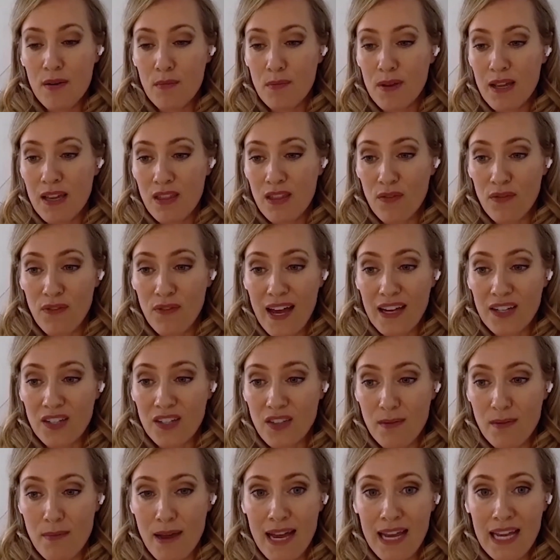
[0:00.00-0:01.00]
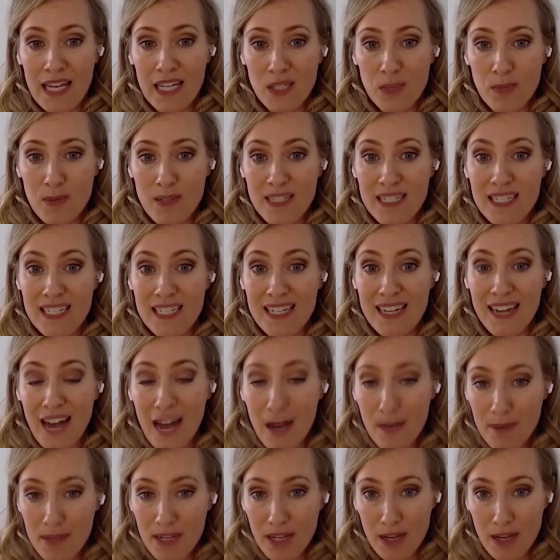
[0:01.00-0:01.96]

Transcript: Um, and the fact that my husband did not